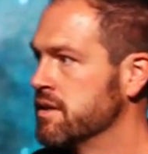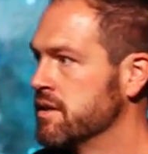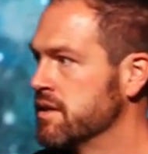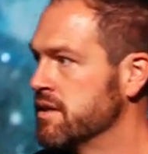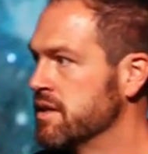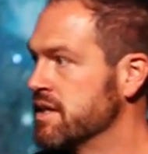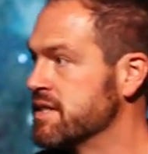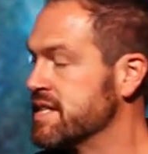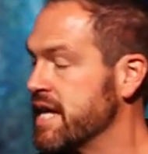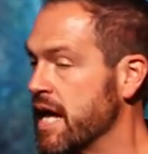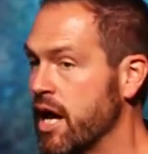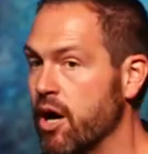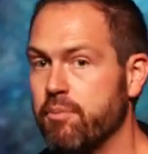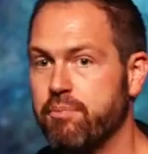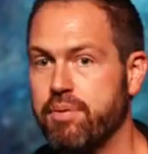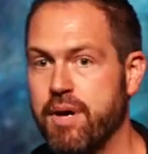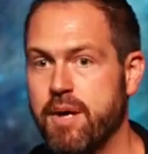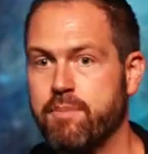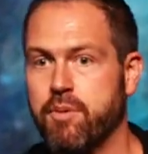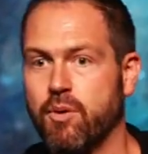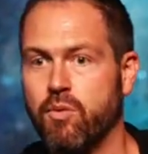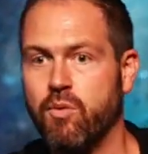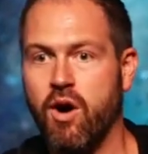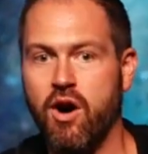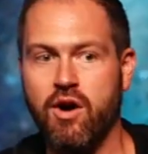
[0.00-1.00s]
Let's help
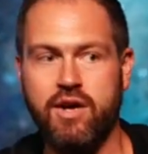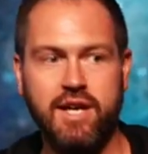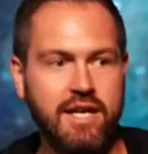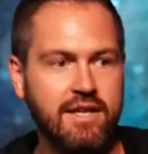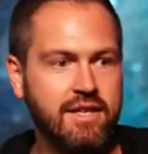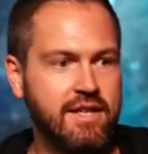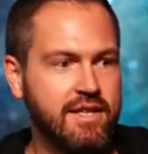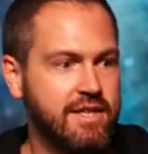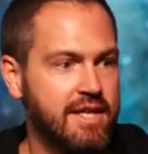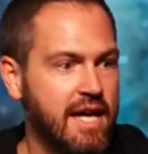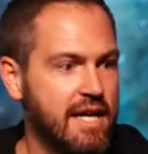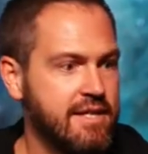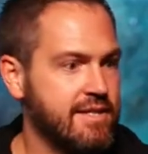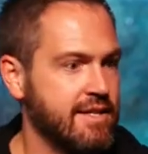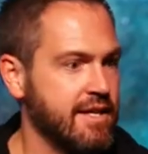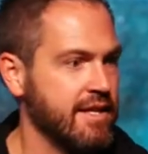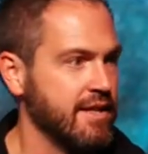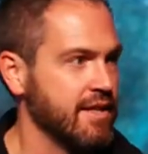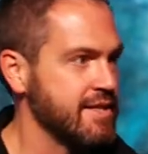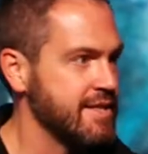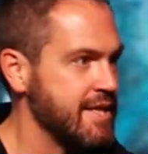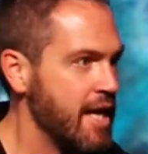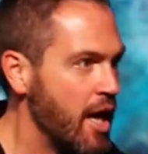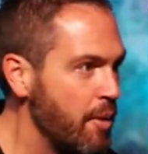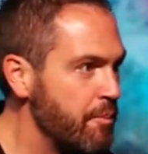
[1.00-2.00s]
people walk into destiny,
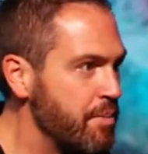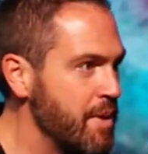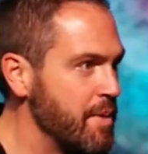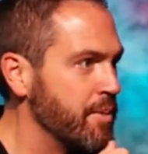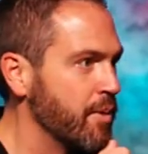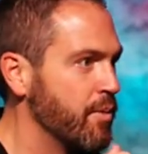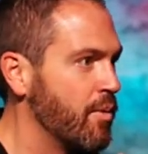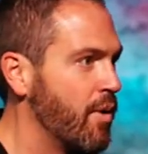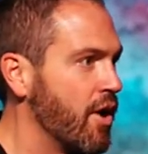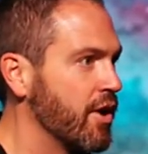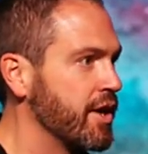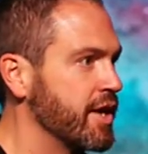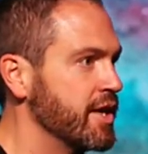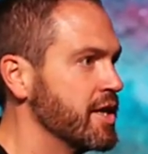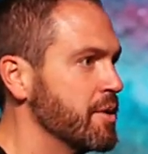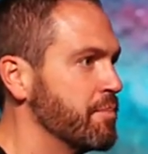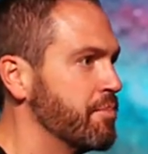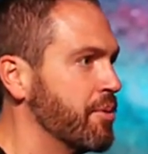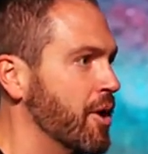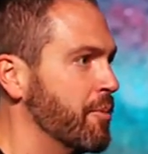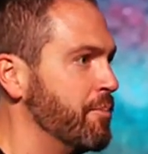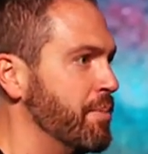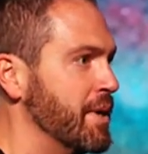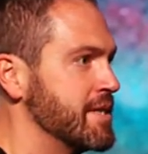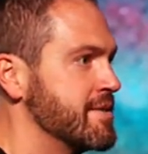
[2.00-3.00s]
let's help people walk into
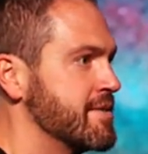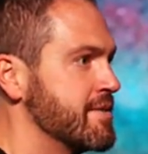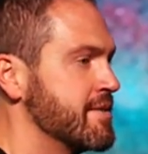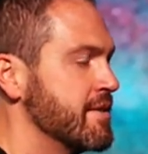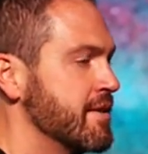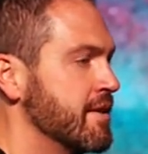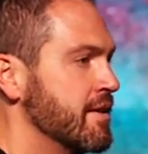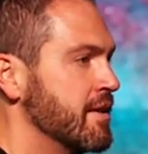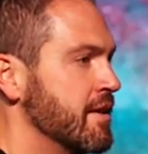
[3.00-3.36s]
purpose.